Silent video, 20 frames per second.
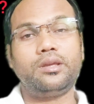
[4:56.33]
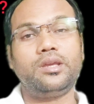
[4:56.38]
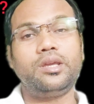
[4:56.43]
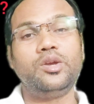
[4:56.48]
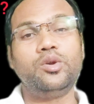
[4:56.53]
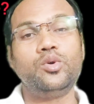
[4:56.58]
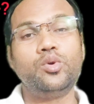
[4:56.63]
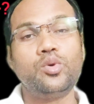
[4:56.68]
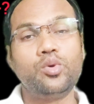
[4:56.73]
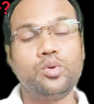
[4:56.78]

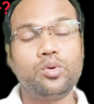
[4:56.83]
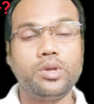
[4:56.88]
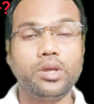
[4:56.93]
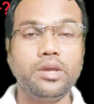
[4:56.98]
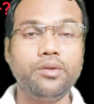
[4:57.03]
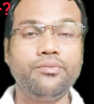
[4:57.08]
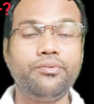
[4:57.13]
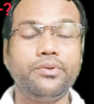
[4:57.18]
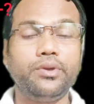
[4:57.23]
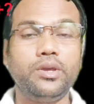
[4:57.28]

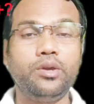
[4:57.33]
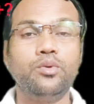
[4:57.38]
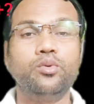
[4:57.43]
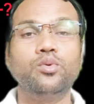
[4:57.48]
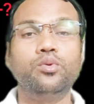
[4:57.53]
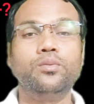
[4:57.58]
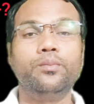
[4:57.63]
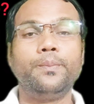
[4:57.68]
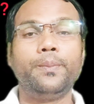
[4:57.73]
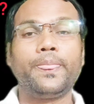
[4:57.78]
If
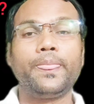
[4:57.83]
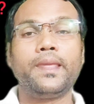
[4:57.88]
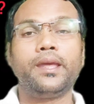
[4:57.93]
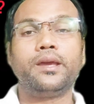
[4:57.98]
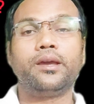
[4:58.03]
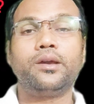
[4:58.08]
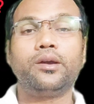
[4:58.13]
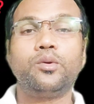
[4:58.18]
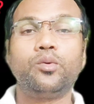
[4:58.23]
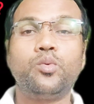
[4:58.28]
you
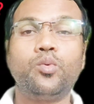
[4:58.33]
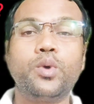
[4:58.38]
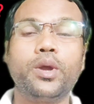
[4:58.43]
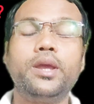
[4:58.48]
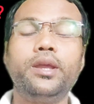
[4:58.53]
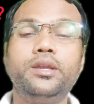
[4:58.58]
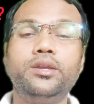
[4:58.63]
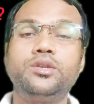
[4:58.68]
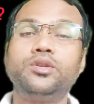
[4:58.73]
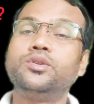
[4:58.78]

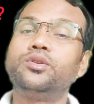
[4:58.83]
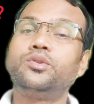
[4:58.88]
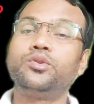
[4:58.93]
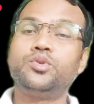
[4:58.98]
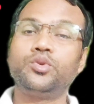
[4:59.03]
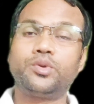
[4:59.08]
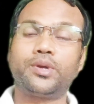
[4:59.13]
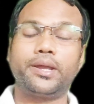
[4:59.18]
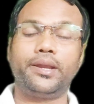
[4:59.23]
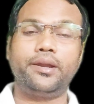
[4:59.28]
went
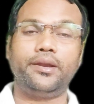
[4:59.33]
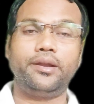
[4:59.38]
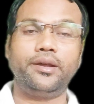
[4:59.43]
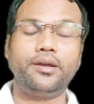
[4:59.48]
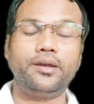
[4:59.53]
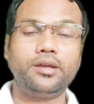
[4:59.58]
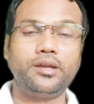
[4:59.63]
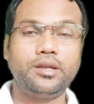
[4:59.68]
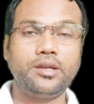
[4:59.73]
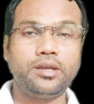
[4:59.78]
to
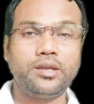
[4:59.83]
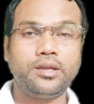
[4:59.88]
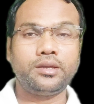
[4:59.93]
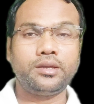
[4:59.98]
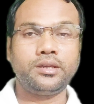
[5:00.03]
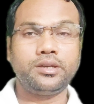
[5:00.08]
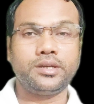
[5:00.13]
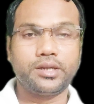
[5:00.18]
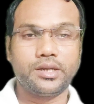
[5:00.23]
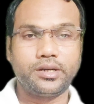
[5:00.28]
Canada,
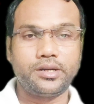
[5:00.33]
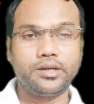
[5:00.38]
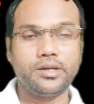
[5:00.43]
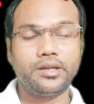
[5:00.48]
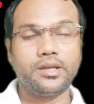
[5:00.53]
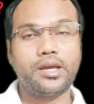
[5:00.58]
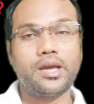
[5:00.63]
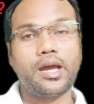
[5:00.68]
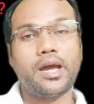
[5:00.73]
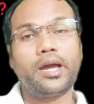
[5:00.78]

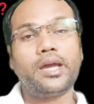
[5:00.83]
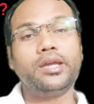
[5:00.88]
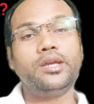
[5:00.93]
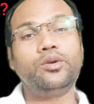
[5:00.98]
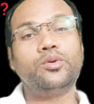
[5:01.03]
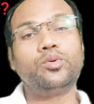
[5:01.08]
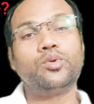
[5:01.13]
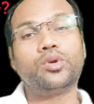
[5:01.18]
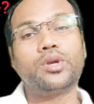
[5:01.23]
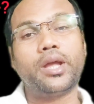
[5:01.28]
Here
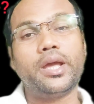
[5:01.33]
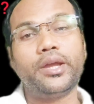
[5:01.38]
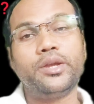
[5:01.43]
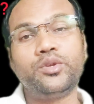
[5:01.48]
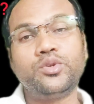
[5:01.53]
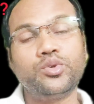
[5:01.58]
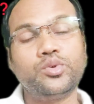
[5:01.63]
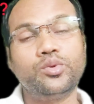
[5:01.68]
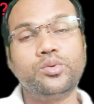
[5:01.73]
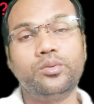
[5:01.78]
I would
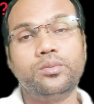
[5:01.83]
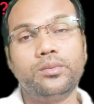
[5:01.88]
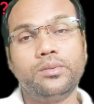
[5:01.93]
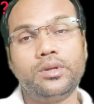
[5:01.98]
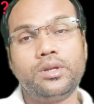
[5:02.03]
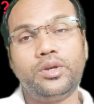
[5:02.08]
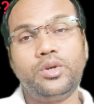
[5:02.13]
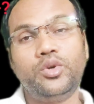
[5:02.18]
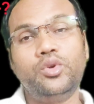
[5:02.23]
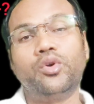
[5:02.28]
like to
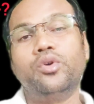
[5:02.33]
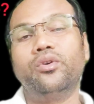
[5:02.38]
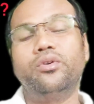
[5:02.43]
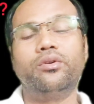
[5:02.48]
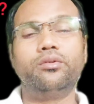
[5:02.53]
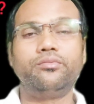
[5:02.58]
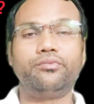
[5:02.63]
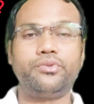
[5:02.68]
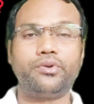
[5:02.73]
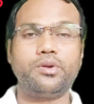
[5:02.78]

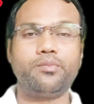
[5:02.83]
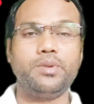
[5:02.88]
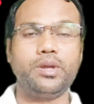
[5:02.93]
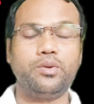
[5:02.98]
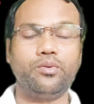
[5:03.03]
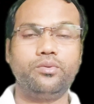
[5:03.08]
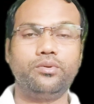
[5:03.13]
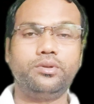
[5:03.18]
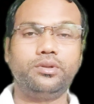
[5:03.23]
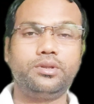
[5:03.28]
know from
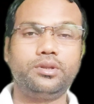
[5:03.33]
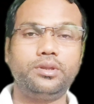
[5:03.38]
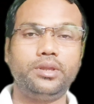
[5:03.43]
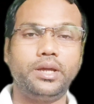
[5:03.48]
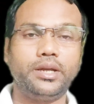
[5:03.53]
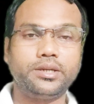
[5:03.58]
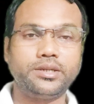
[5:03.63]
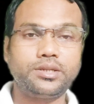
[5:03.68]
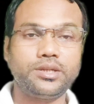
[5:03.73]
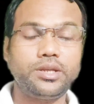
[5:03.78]
you
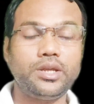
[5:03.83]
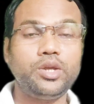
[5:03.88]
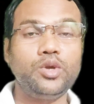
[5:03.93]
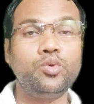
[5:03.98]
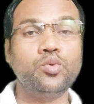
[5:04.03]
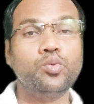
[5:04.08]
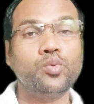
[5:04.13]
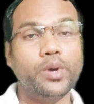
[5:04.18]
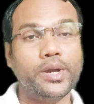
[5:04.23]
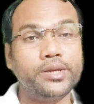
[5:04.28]
that
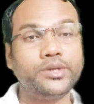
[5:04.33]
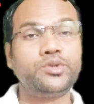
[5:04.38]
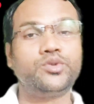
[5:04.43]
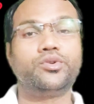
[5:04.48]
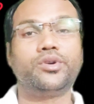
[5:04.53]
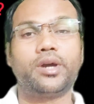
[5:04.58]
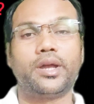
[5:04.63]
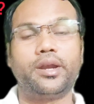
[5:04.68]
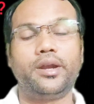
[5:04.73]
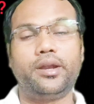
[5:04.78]
you went
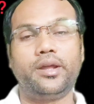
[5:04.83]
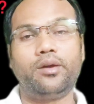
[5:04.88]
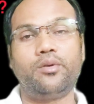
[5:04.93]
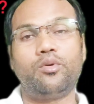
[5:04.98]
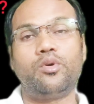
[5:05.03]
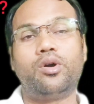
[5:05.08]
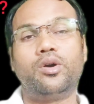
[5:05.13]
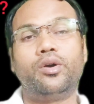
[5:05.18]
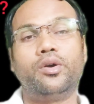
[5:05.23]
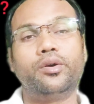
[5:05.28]
to Canada
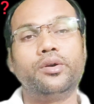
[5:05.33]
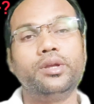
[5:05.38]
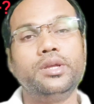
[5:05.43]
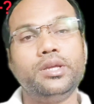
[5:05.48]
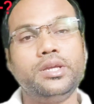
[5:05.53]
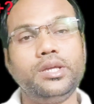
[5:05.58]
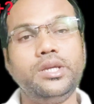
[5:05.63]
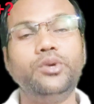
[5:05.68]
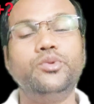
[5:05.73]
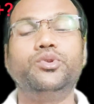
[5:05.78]
or
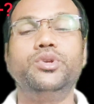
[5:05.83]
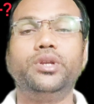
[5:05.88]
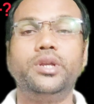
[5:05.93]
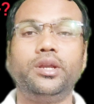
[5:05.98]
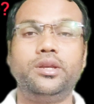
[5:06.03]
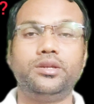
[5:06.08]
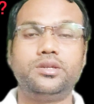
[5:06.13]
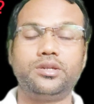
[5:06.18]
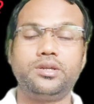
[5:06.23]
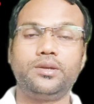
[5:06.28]
you
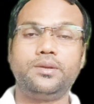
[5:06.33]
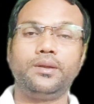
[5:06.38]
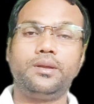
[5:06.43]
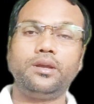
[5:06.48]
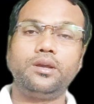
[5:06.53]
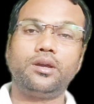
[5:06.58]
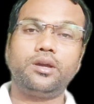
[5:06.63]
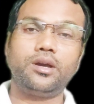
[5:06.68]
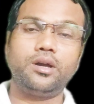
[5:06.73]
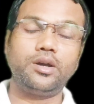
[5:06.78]
didn't
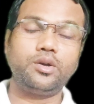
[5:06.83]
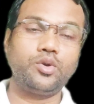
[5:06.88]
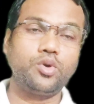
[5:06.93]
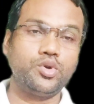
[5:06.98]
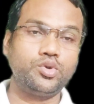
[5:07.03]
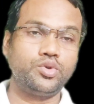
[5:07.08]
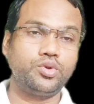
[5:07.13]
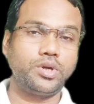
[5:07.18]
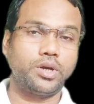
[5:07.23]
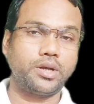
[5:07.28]

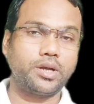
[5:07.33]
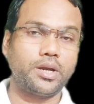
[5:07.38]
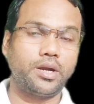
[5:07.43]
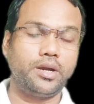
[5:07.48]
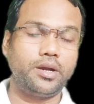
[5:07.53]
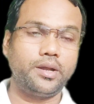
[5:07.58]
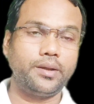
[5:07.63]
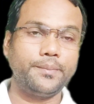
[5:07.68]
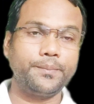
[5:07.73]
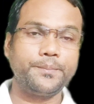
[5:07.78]
go to
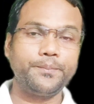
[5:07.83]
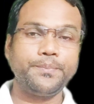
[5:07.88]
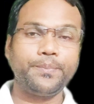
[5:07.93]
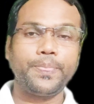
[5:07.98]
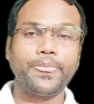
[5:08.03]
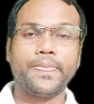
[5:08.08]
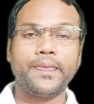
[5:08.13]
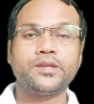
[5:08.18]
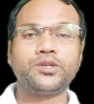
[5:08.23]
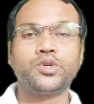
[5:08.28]
Canada.
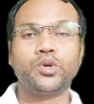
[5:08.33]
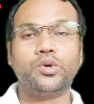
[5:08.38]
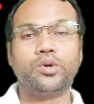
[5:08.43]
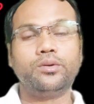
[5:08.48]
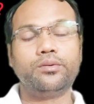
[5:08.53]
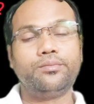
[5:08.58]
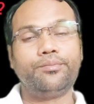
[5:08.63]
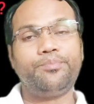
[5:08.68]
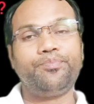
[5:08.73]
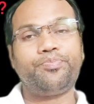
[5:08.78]

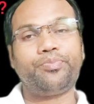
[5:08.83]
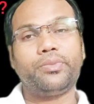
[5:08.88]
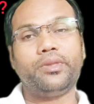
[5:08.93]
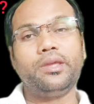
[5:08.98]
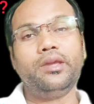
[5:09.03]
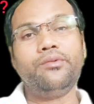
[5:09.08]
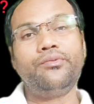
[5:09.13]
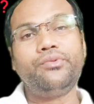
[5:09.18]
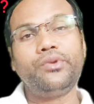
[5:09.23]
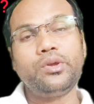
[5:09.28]
So
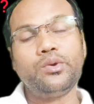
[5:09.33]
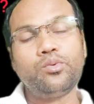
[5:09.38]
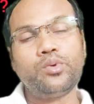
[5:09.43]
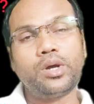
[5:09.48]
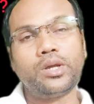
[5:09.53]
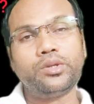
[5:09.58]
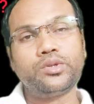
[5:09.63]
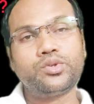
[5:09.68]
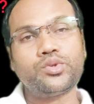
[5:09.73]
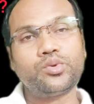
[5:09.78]
if you
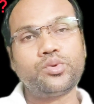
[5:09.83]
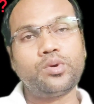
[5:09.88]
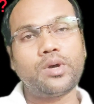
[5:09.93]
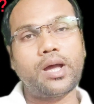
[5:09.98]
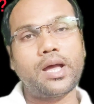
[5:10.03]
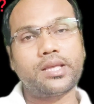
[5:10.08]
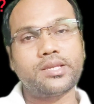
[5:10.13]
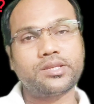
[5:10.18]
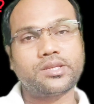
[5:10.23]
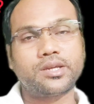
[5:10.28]
want
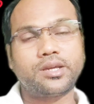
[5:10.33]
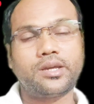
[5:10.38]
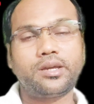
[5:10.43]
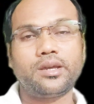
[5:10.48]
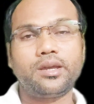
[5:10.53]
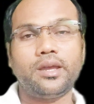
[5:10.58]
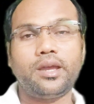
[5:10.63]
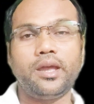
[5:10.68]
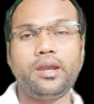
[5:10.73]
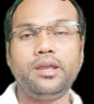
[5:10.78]
to ask
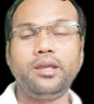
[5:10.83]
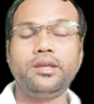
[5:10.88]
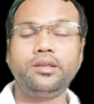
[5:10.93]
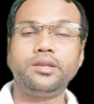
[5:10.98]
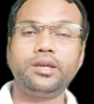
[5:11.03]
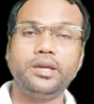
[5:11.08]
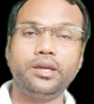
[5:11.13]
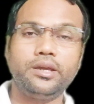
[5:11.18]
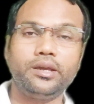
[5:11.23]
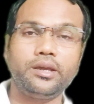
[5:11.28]

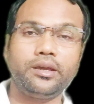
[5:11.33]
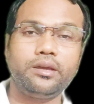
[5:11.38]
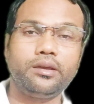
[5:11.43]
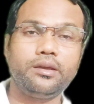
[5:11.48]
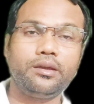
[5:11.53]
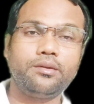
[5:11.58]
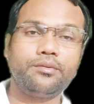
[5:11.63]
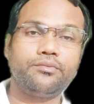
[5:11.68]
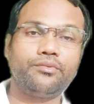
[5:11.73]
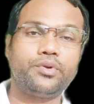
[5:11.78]
anything
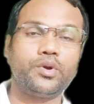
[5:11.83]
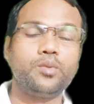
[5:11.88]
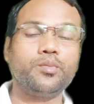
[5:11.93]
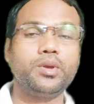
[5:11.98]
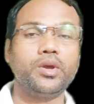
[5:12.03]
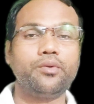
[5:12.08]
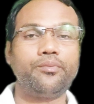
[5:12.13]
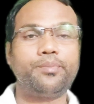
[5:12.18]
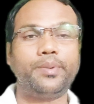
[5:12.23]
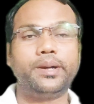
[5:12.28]

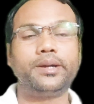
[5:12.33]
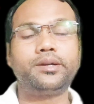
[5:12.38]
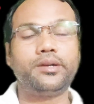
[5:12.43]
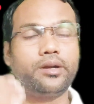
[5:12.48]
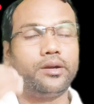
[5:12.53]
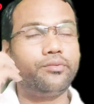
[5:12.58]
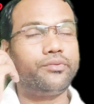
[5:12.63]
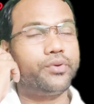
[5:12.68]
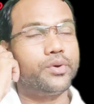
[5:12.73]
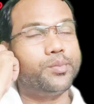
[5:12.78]
from your
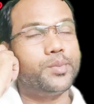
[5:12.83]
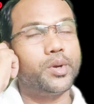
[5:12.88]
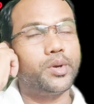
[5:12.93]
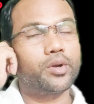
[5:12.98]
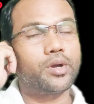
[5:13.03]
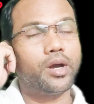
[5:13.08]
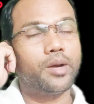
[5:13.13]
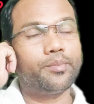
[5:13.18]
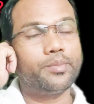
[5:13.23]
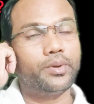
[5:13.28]
partner, from your
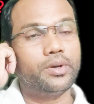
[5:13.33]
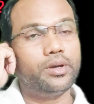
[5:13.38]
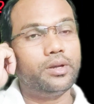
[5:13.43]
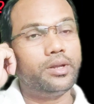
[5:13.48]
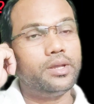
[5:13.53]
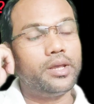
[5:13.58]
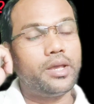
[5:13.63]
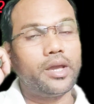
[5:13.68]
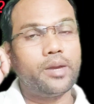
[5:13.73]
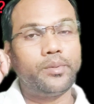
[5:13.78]
couple
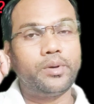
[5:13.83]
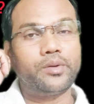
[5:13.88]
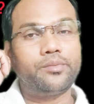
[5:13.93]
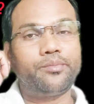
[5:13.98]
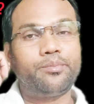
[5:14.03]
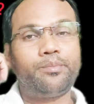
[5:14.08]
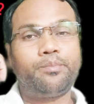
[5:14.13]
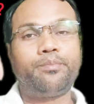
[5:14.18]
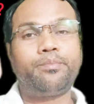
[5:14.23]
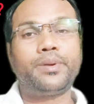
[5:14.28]

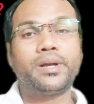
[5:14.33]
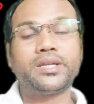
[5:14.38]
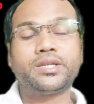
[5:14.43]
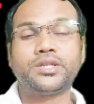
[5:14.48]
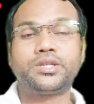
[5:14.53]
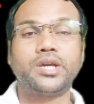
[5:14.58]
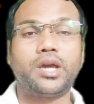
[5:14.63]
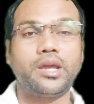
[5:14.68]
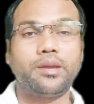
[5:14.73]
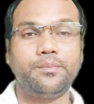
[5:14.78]
about
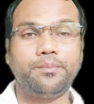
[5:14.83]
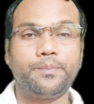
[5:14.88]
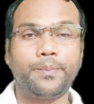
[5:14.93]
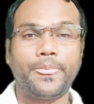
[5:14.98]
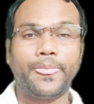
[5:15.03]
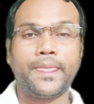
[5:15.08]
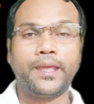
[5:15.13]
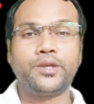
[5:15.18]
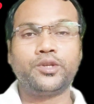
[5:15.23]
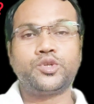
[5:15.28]
past time,
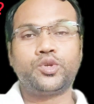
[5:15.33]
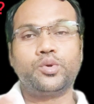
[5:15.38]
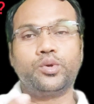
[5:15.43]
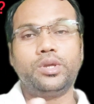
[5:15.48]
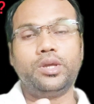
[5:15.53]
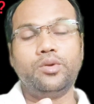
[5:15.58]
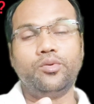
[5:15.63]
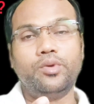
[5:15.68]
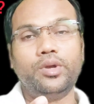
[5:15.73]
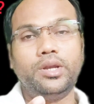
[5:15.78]
so
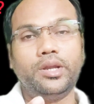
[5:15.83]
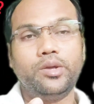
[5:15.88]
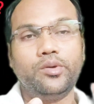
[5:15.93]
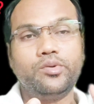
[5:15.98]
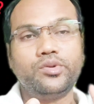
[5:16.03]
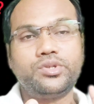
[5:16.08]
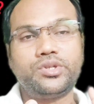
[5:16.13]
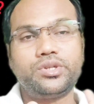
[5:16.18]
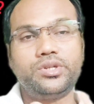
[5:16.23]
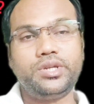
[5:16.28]
you will
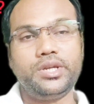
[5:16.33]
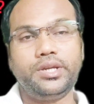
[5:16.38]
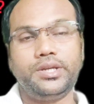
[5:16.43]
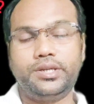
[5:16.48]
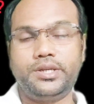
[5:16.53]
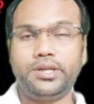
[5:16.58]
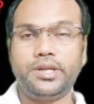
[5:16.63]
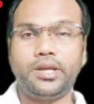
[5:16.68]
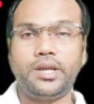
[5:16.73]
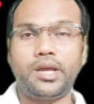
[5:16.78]
use
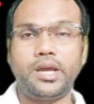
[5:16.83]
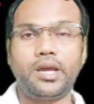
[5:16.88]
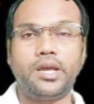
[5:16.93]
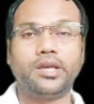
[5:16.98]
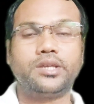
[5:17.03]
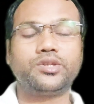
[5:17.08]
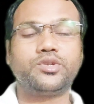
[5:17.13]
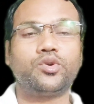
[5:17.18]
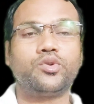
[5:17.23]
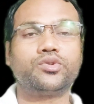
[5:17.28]
did
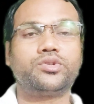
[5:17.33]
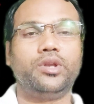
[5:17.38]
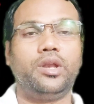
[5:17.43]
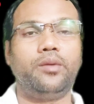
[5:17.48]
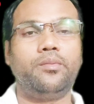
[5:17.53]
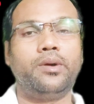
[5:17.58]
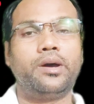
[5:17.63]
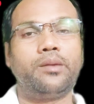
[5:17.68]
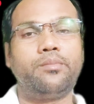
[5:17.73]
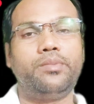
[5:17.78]
as
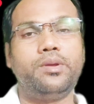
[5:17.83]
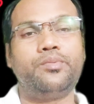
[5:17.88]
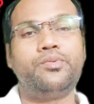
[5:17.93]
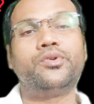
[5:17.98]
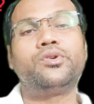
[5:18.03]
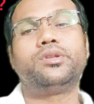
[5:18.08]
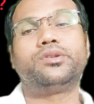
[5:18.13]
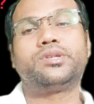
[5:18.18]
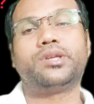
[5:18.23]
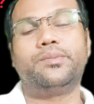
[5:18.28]
auxiliary verb
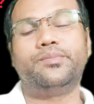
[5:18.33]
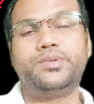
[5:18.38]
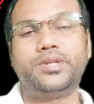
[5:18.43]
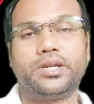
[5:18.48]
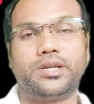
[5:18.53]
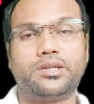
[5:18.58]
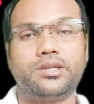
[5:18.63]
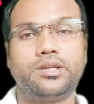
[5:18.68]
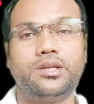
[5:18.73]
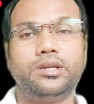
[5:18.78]
before the
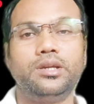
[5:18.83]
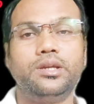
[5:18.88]
subject.